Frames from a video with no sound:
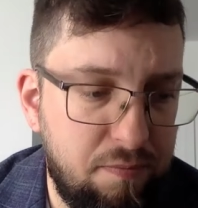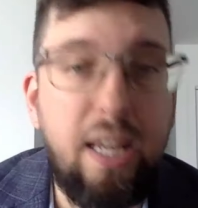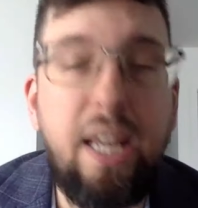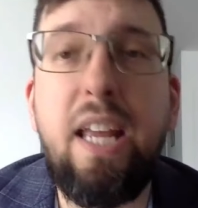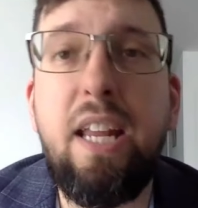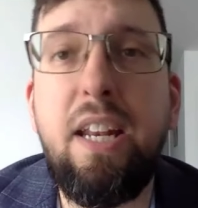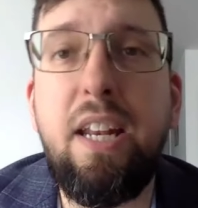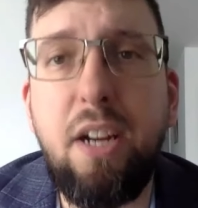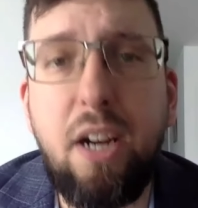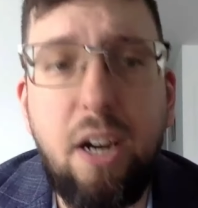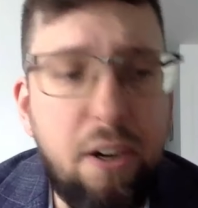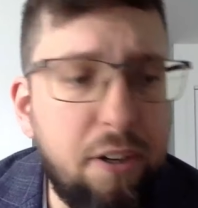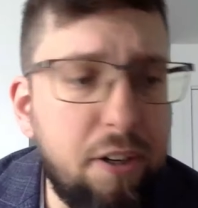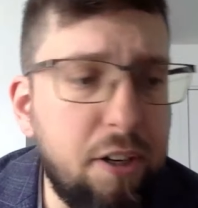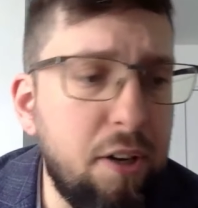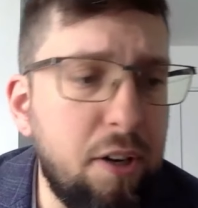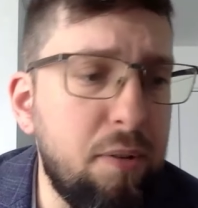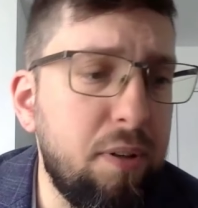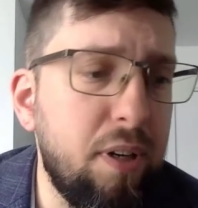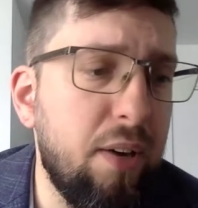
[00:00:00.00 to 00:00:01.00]
In the heart
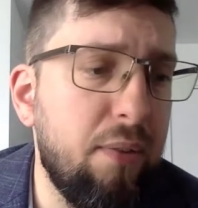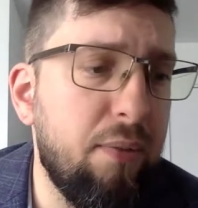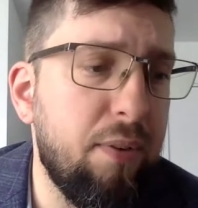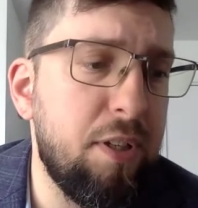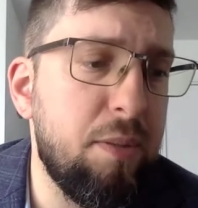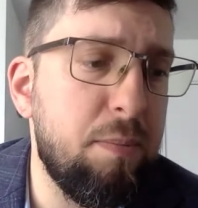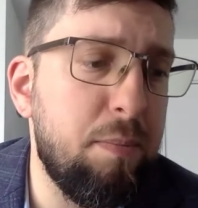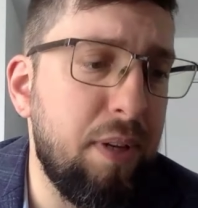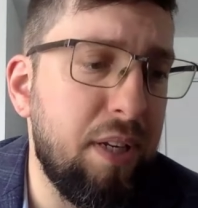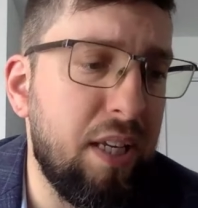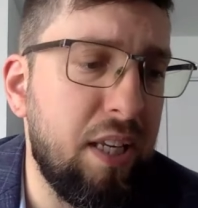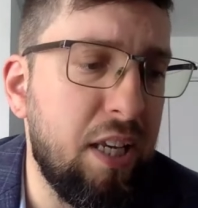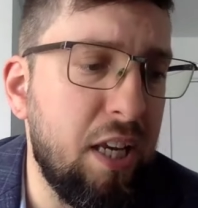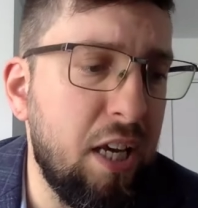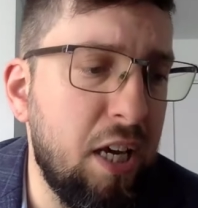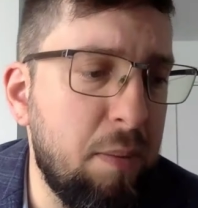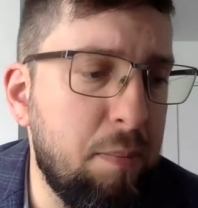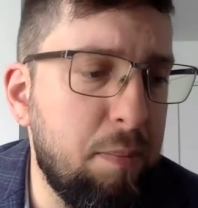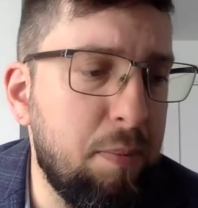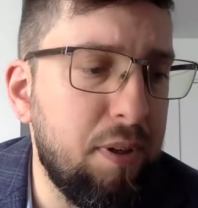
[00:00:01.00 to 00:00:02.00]
note, I was picking
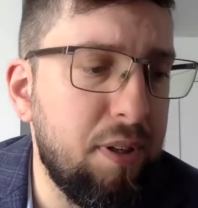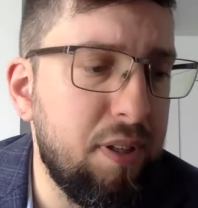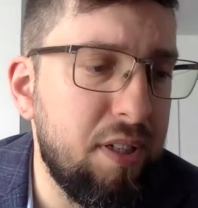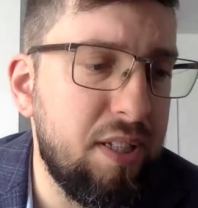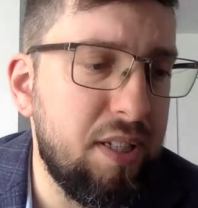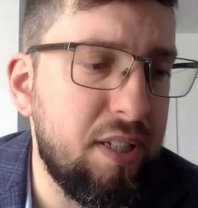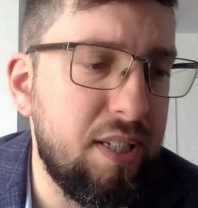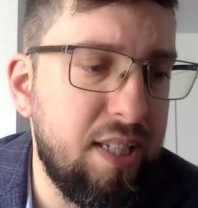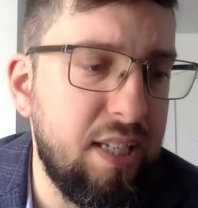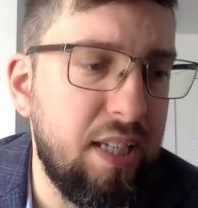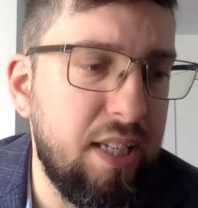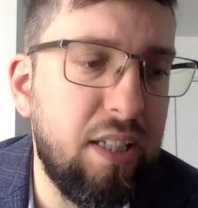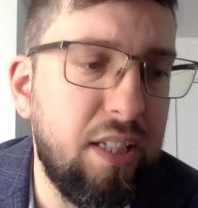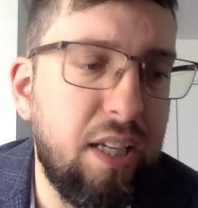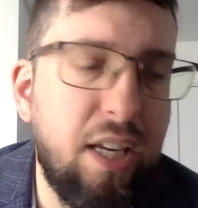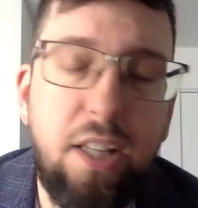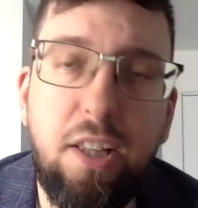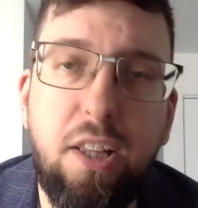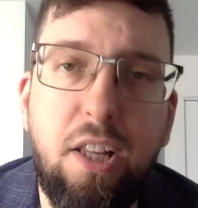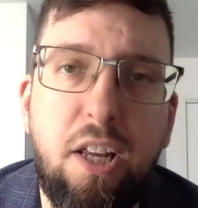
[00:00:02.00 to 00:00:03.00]
up still
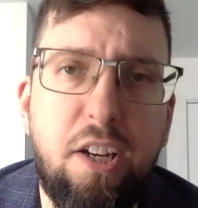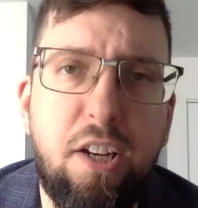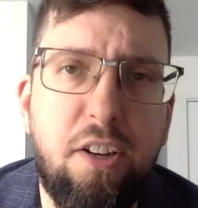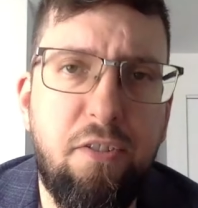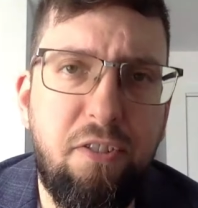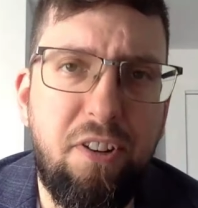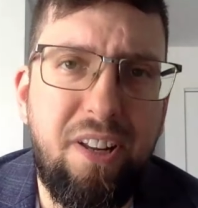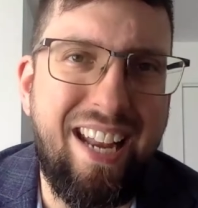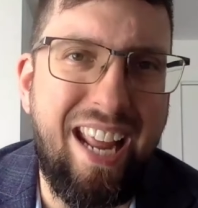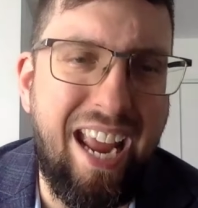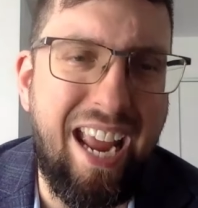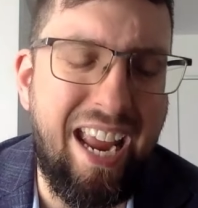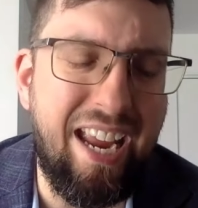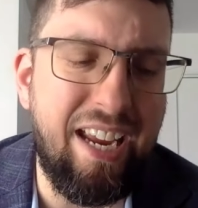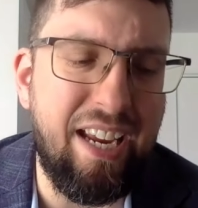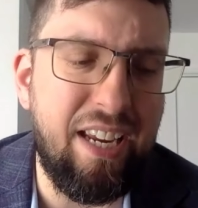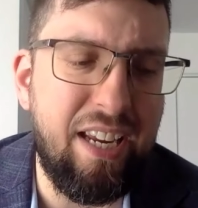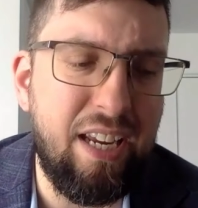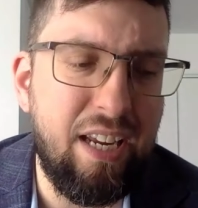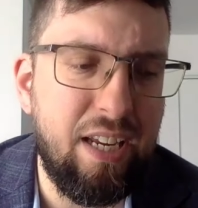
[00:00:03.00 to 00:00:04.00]
a lot of
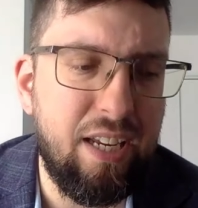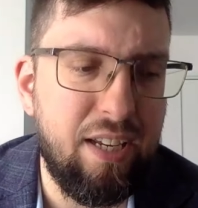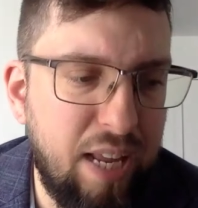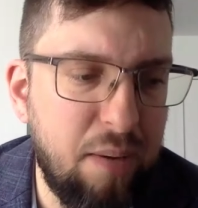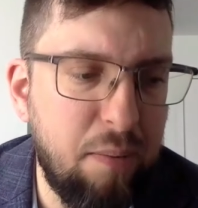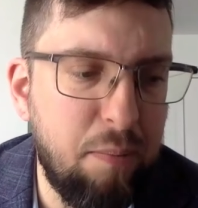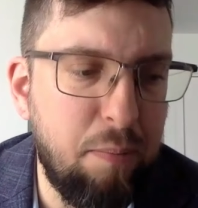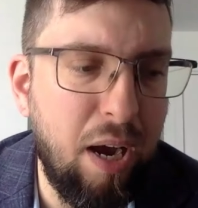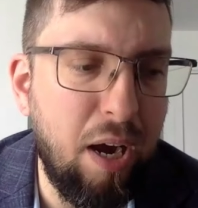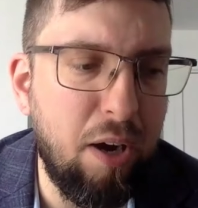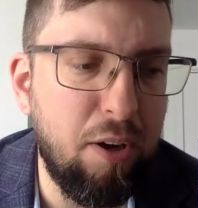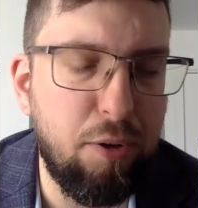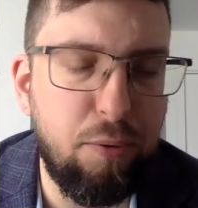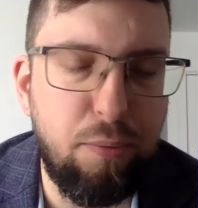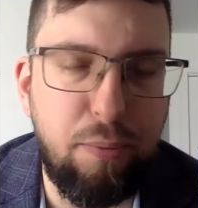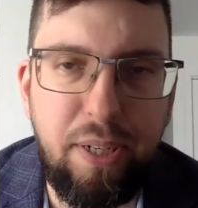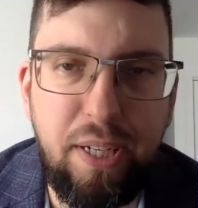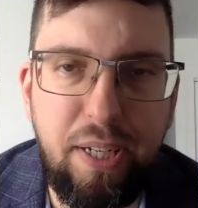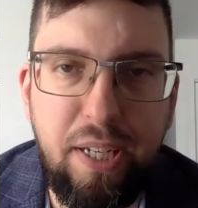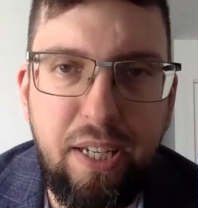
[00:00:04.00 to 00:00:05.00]
Tang, that
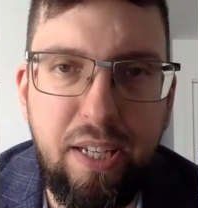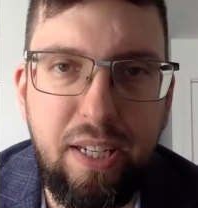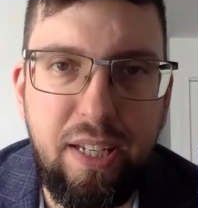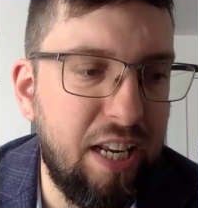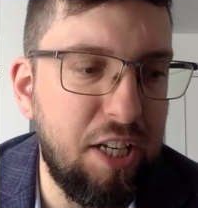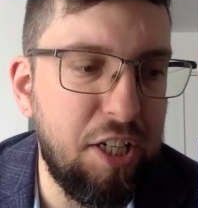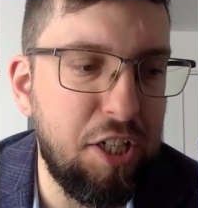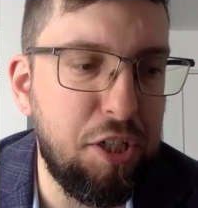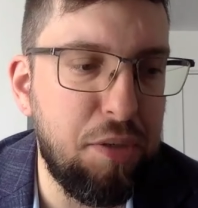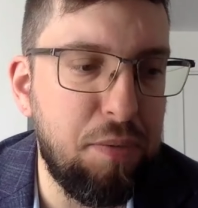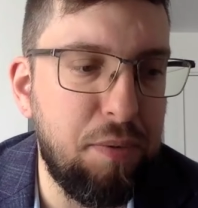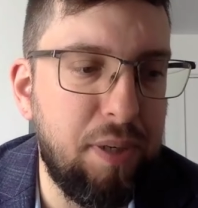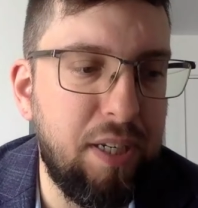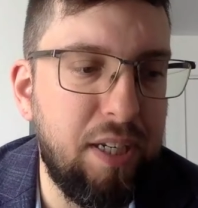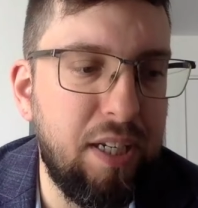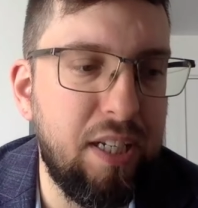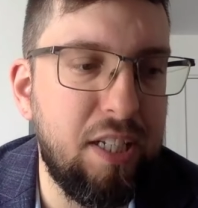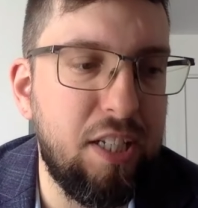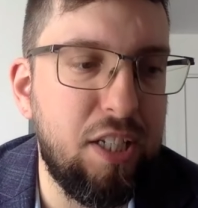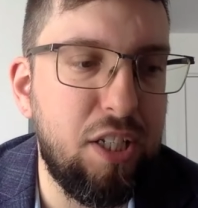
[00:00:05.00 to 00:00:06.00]
powdery
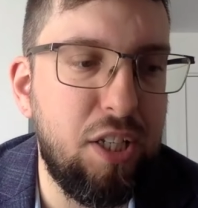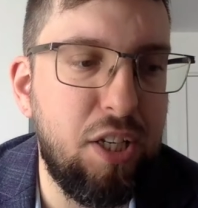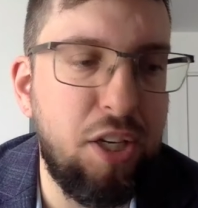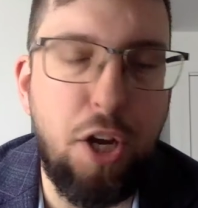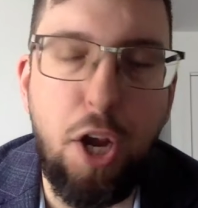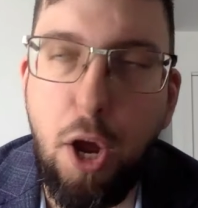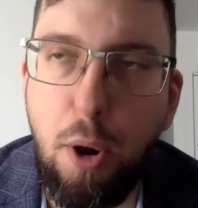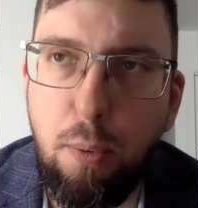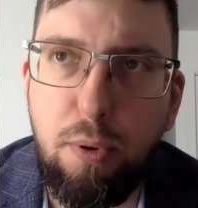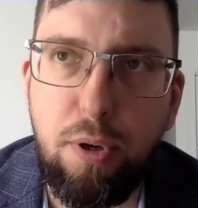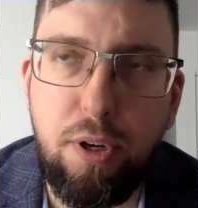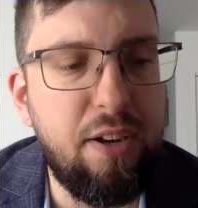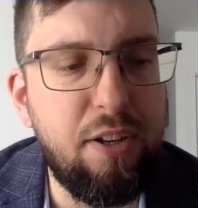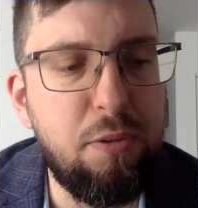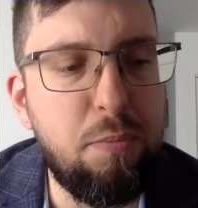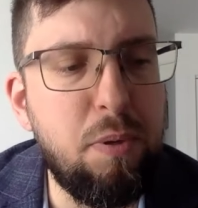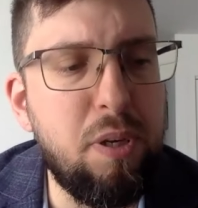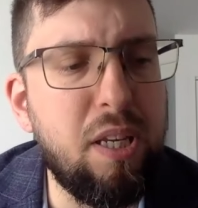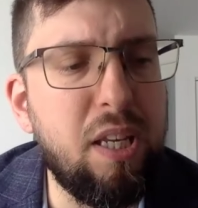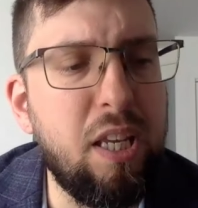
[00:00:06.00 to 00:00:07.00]
tangerine note. I
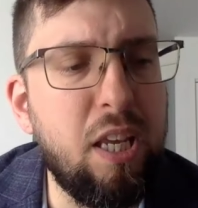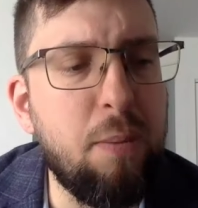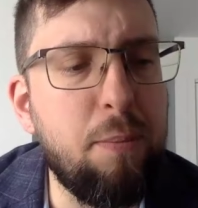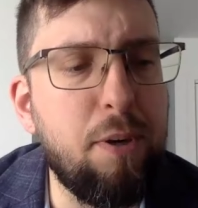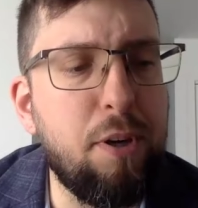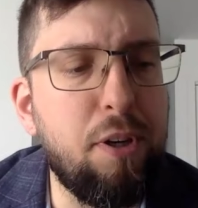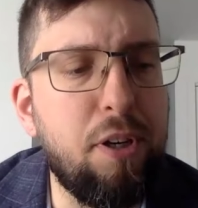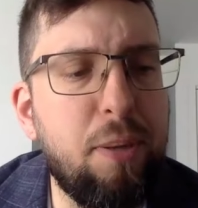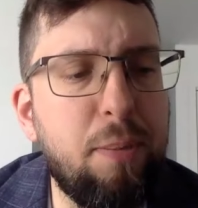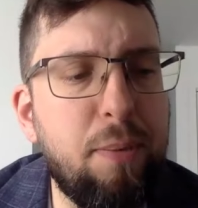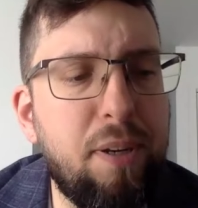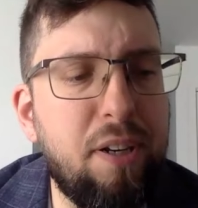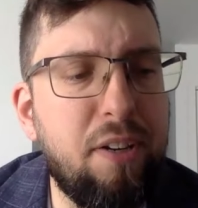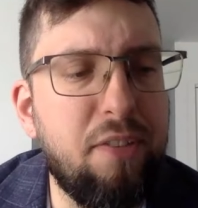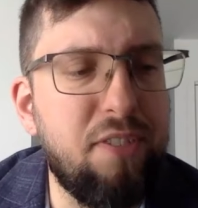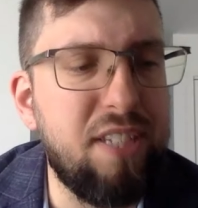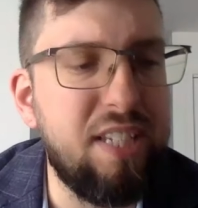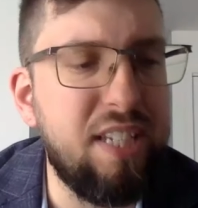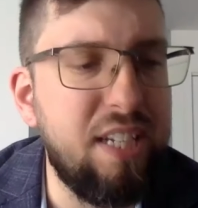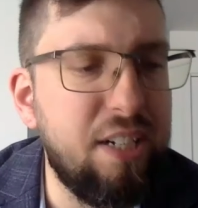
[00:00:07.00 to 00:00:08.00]
was picking up a good amount
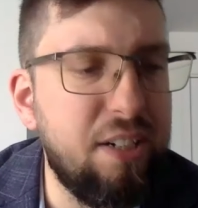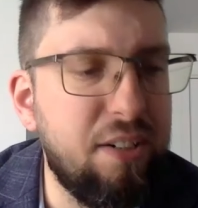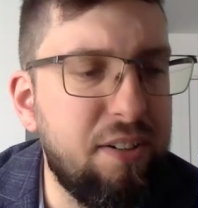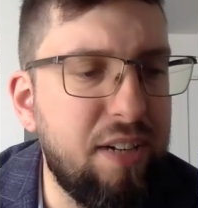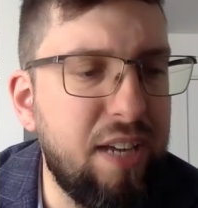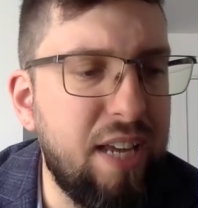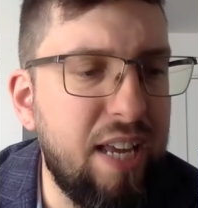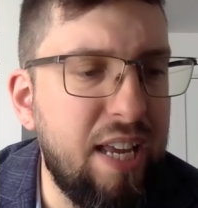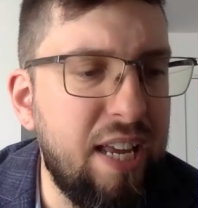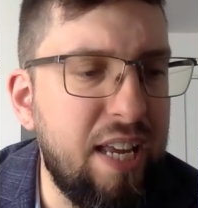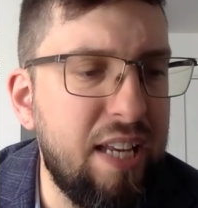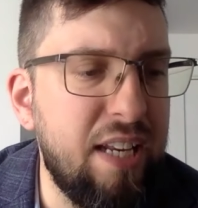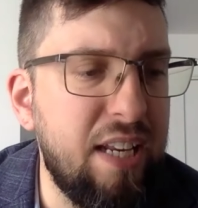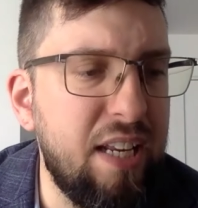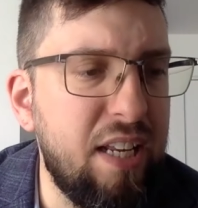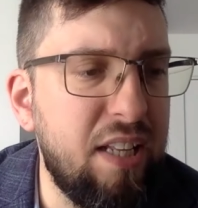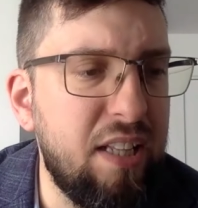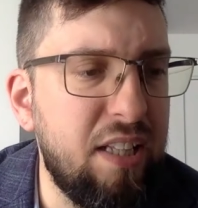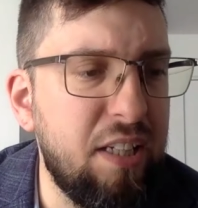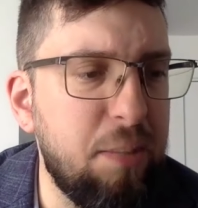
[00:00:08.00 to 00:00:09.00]
of cedar and
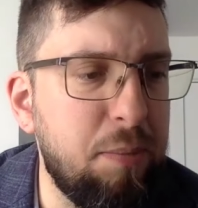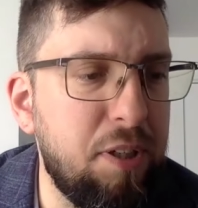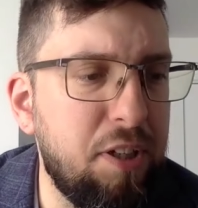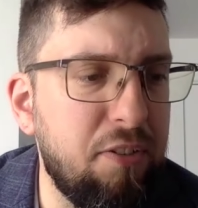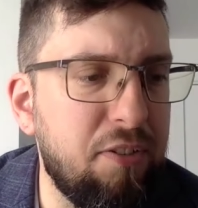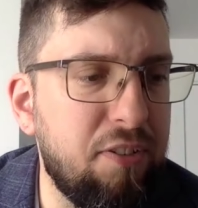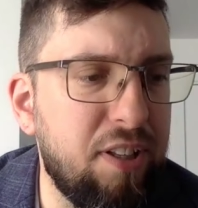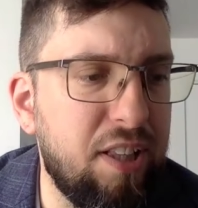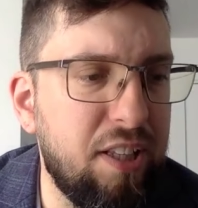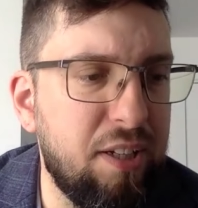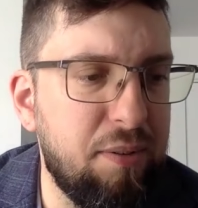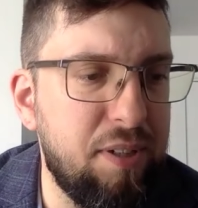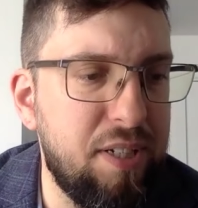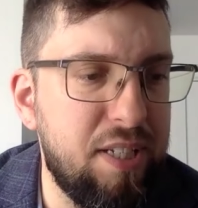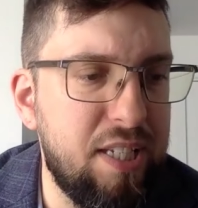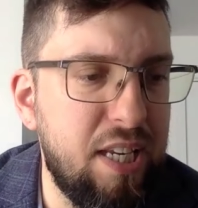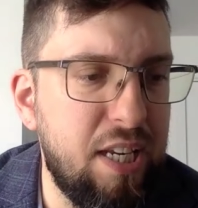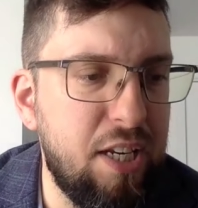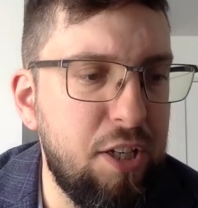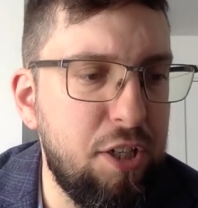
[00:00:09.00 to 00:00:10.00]
a little bit of clary
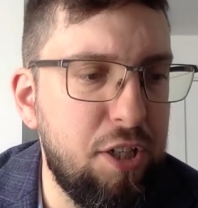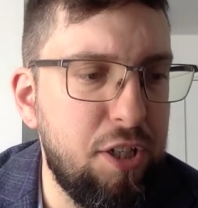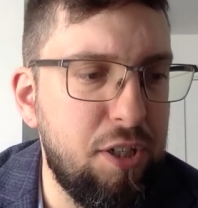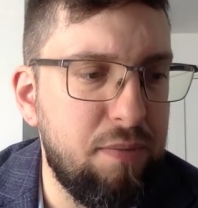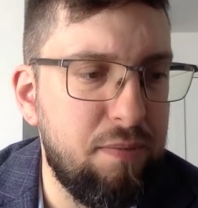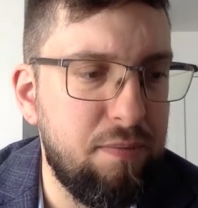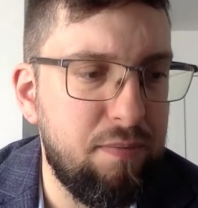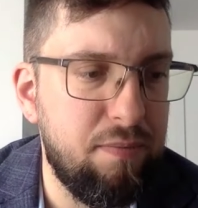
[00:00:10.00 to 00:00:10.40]
sage.